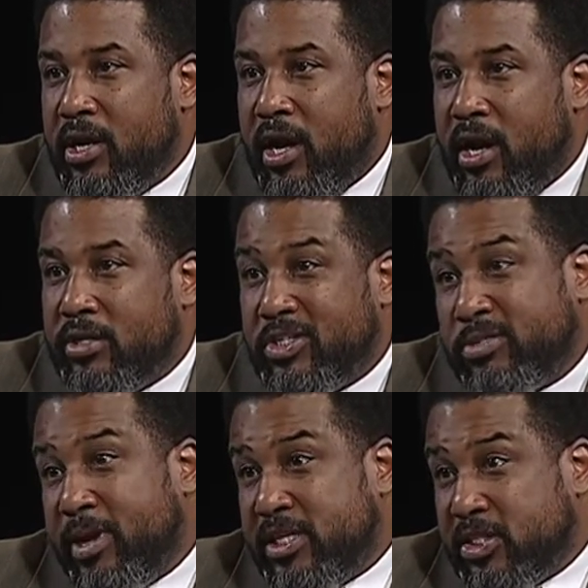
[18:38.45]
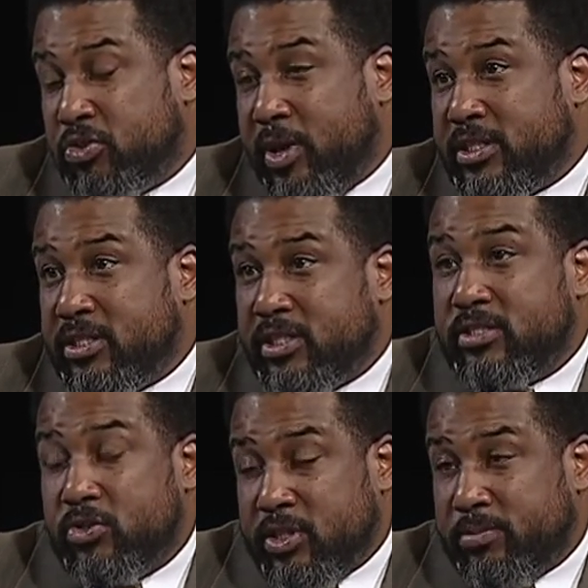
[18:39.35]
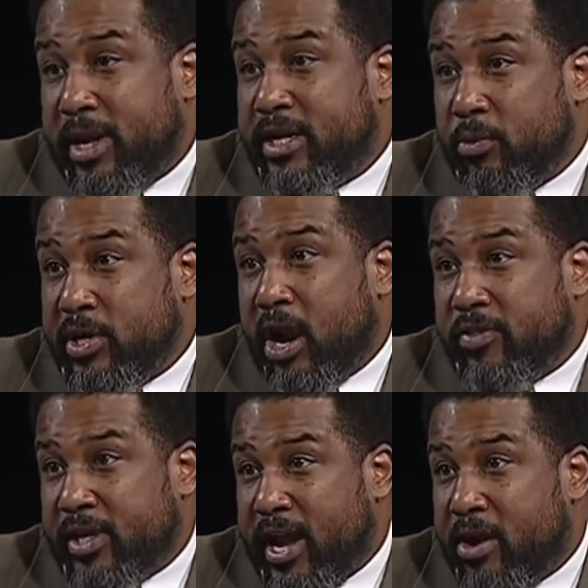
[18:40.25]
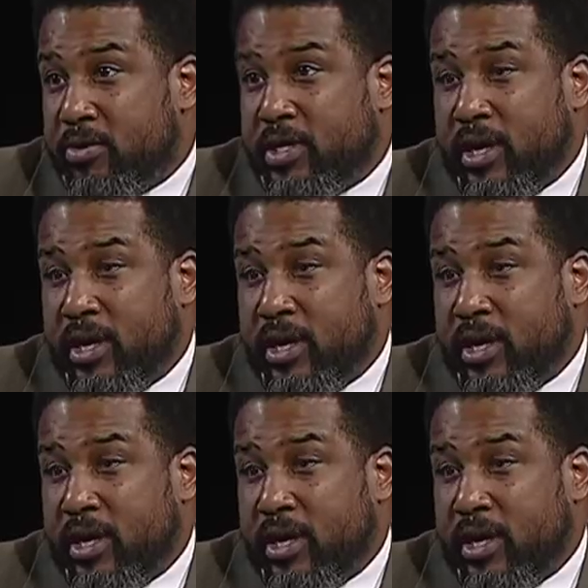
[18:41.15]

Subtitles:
to explain the situation, to explain that we are the county,